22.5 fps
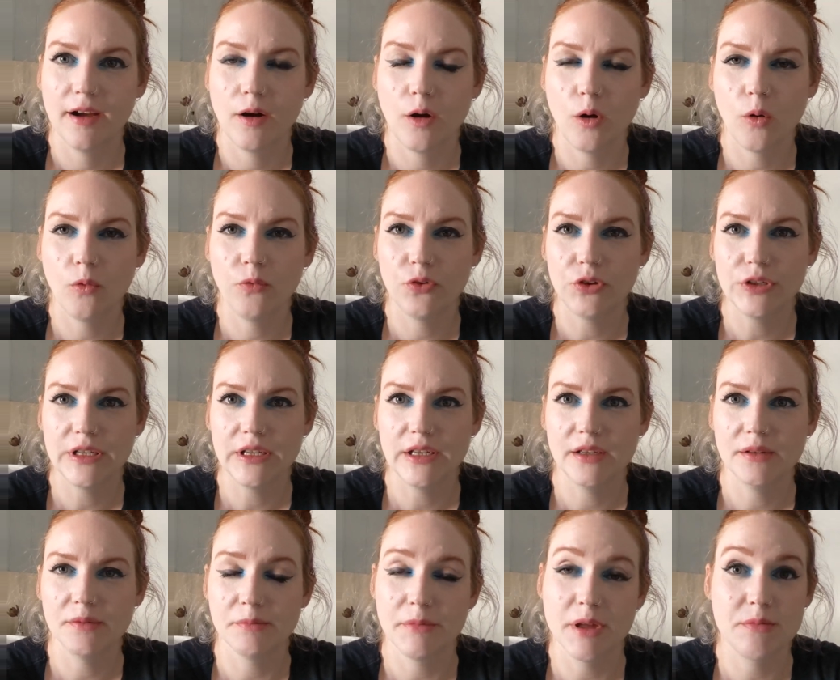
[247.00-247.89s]

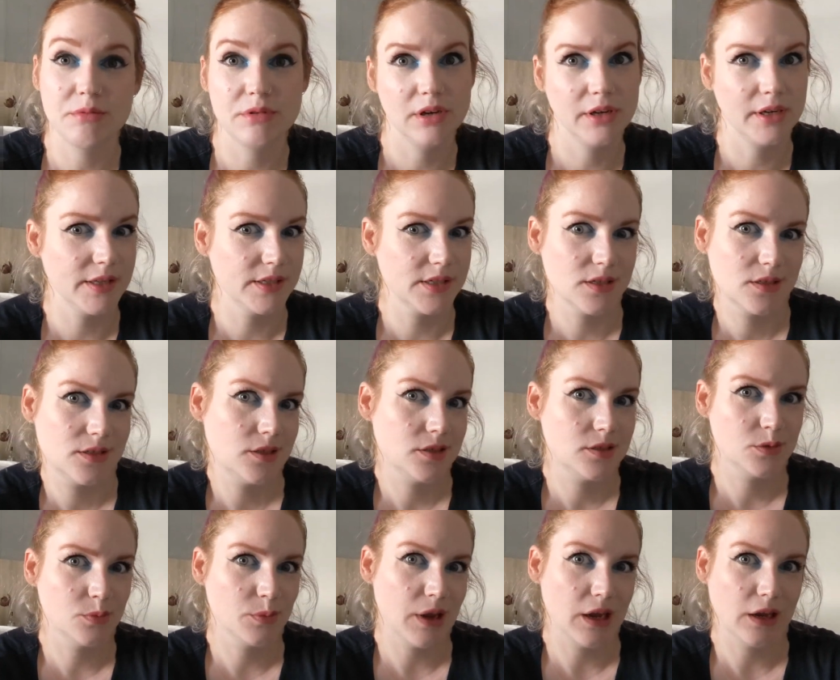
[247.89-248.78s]
Hopefully maybe I'll get to
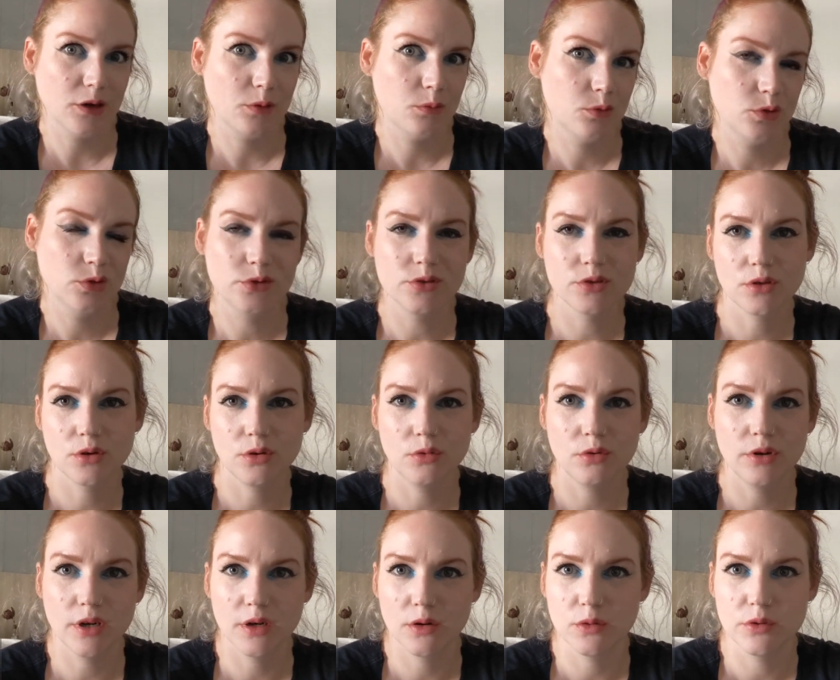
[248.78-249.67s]
see some animals,
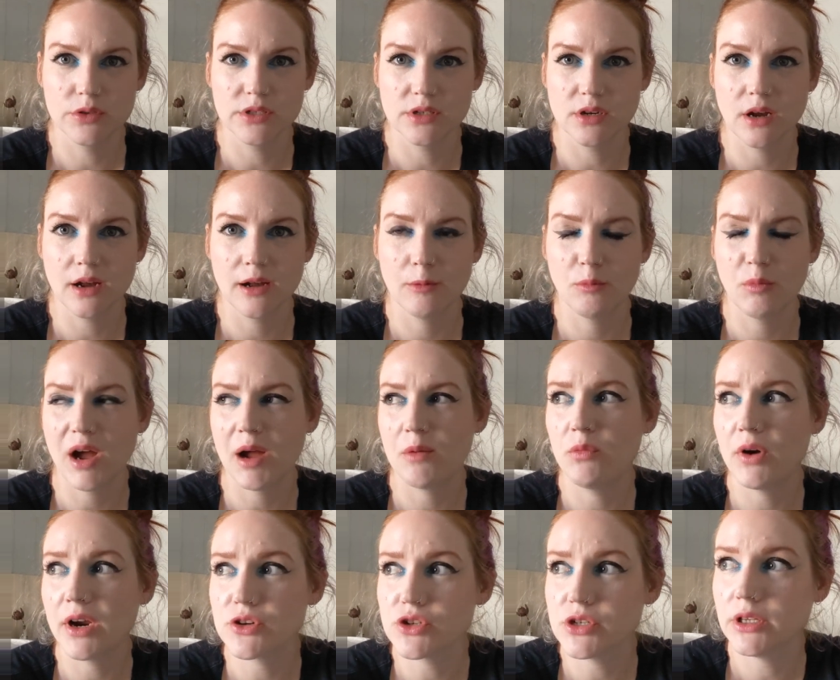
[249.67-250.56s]
who knows.
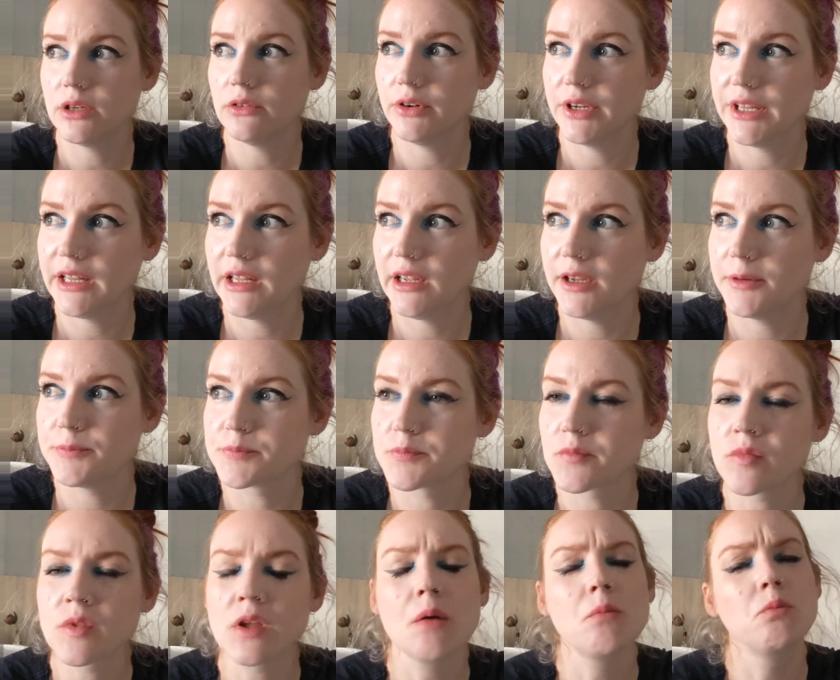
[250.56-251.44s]
I'm actually really,
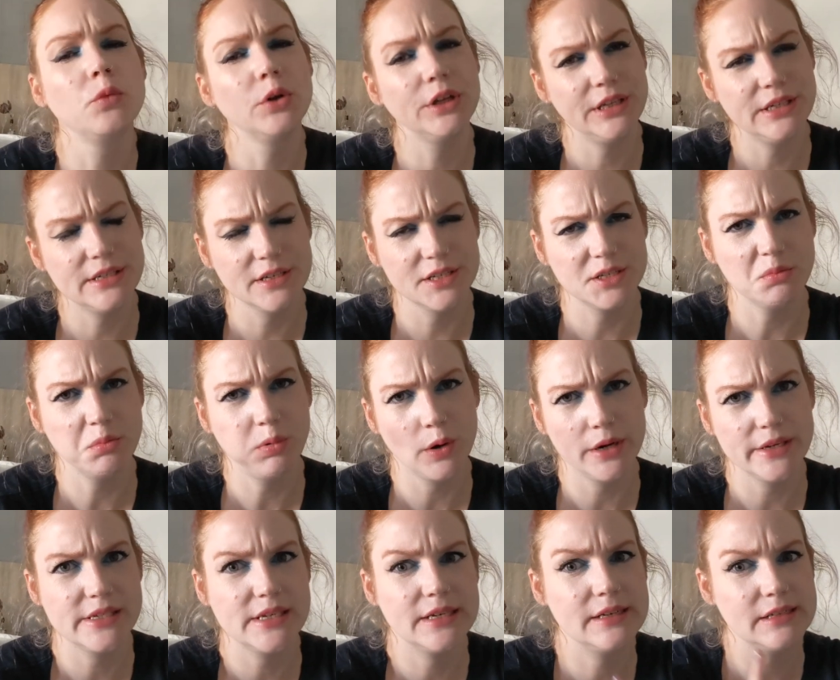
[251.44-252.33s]
really
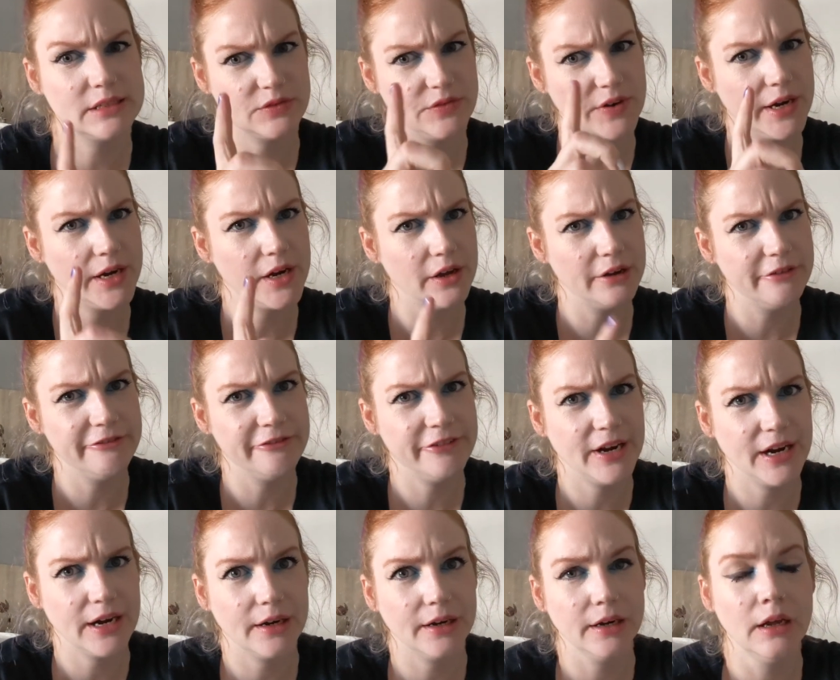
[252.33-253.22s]
disappointed. It's very
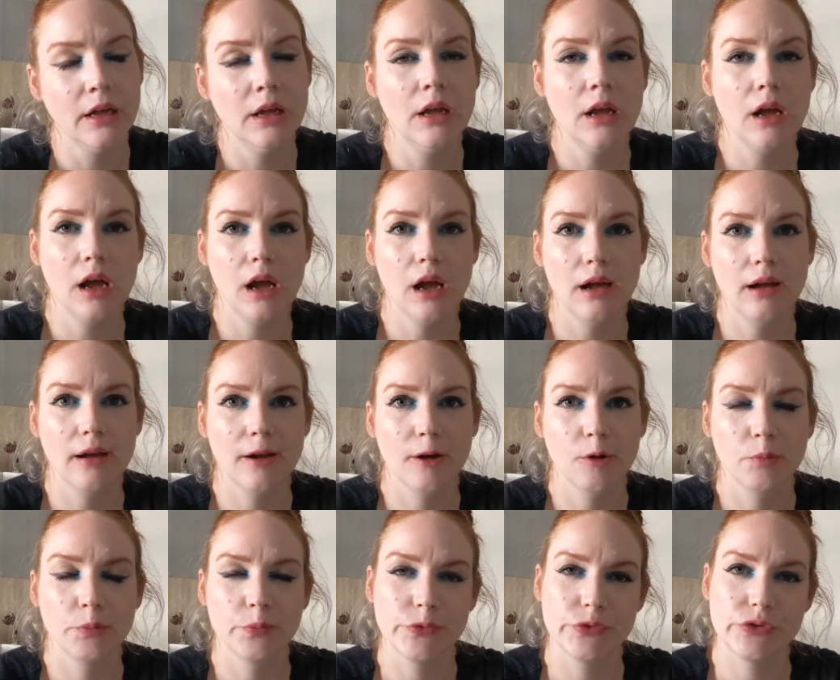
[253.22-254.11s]
unfair.
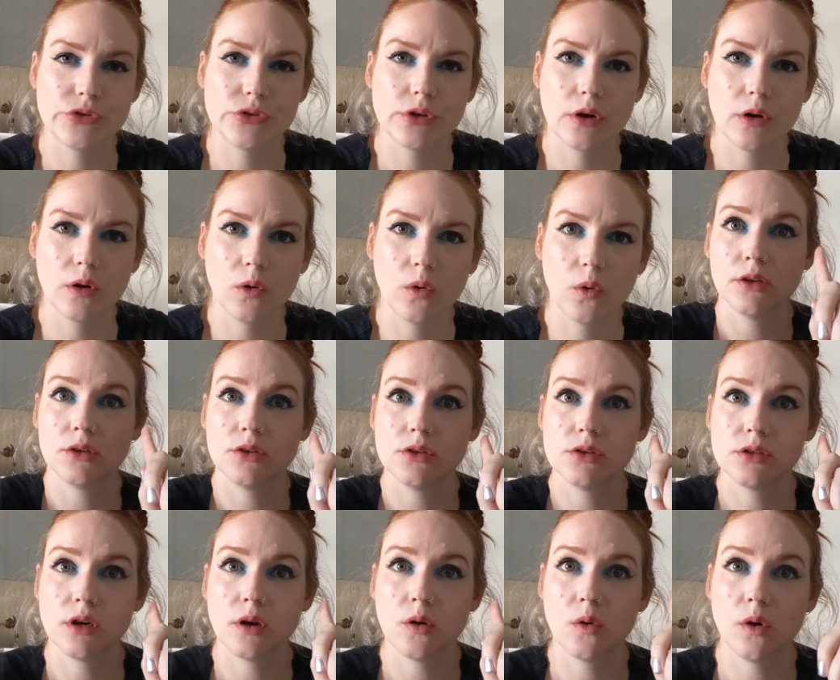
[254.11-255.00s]

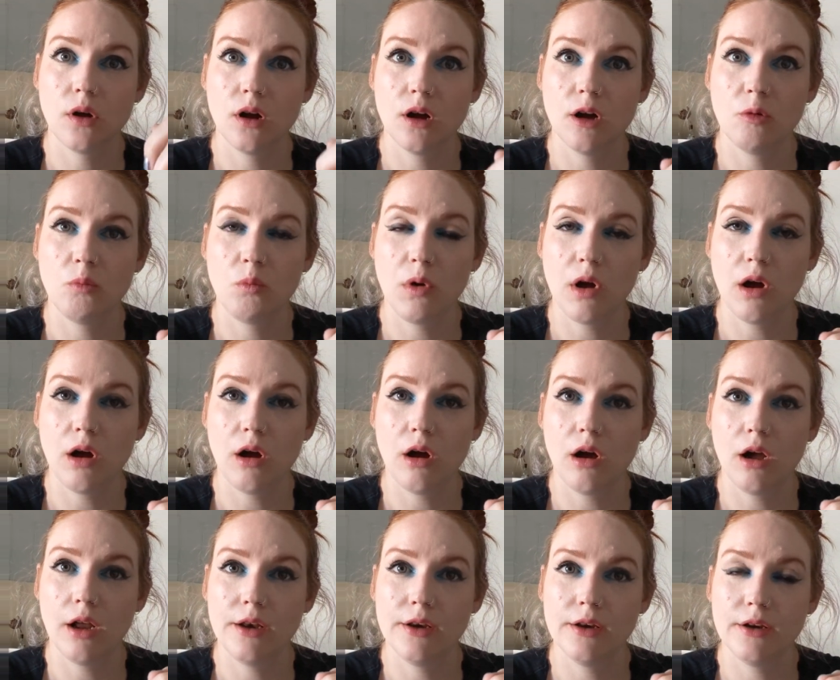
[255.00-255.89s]
So
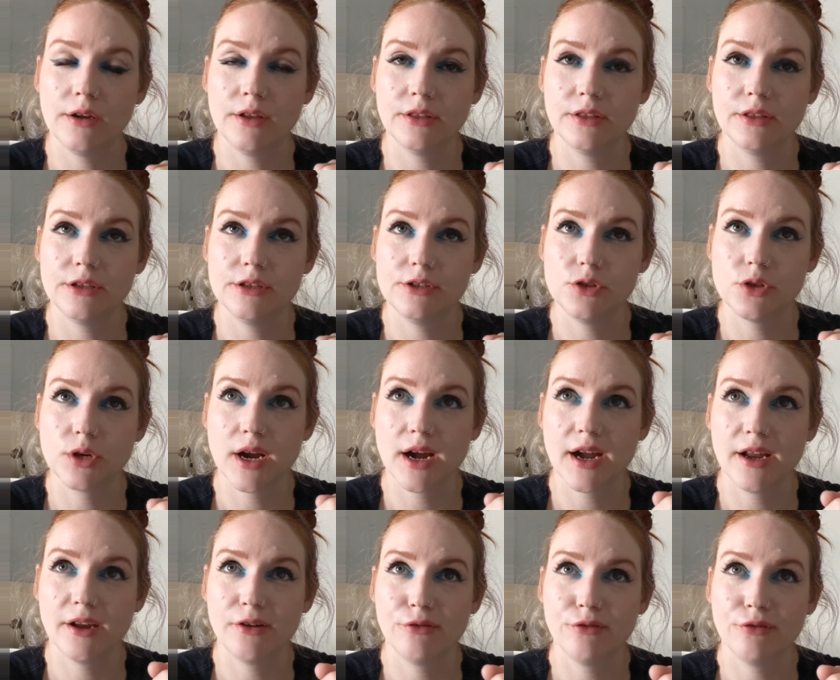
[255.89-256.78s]
on the
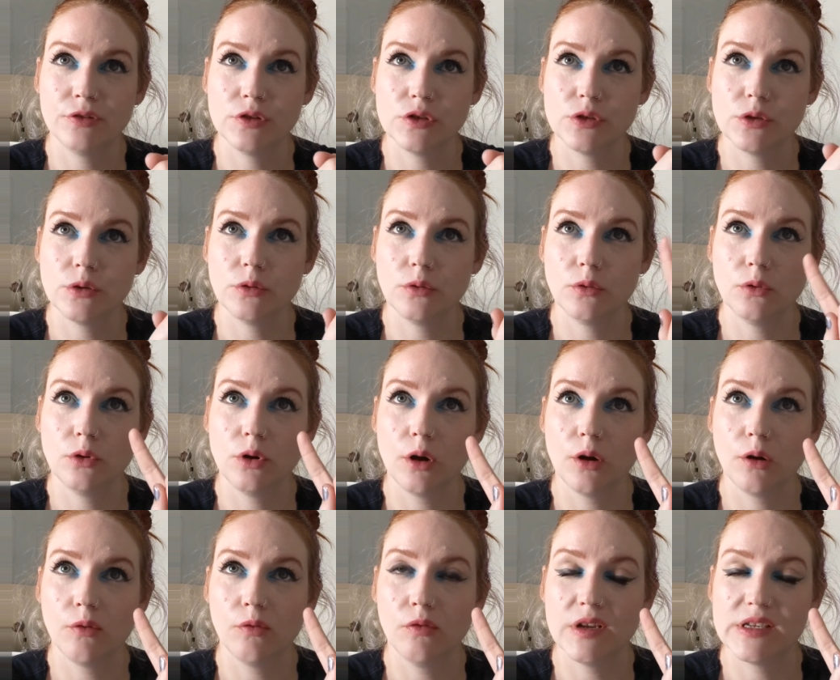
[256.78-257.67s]
drive to
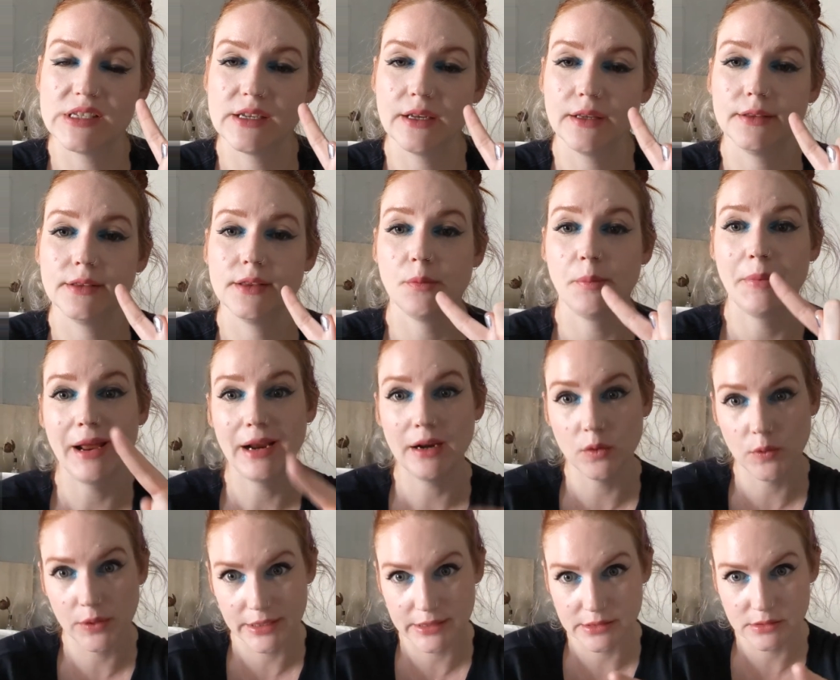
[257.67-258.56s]
go visit the
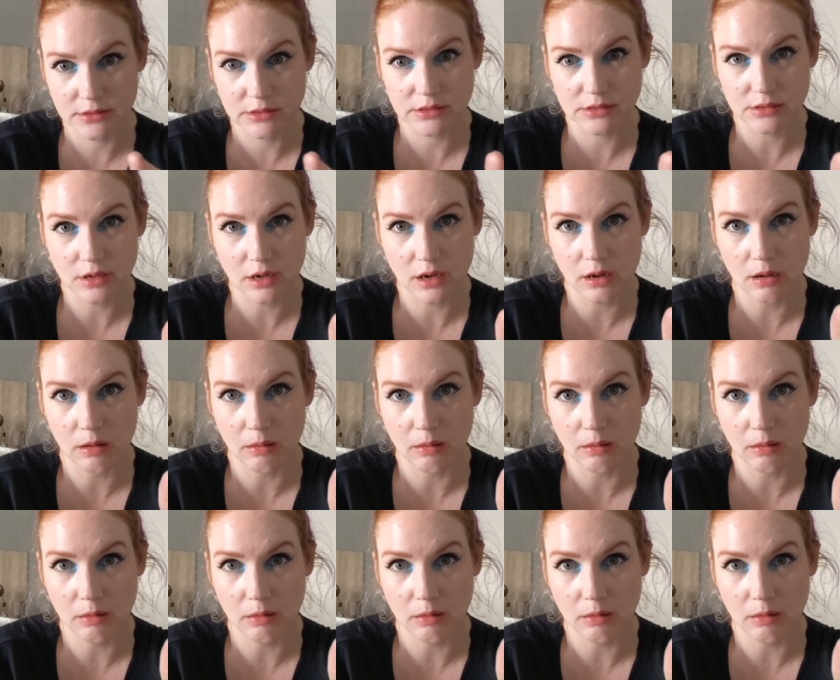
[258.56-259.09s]
penguins,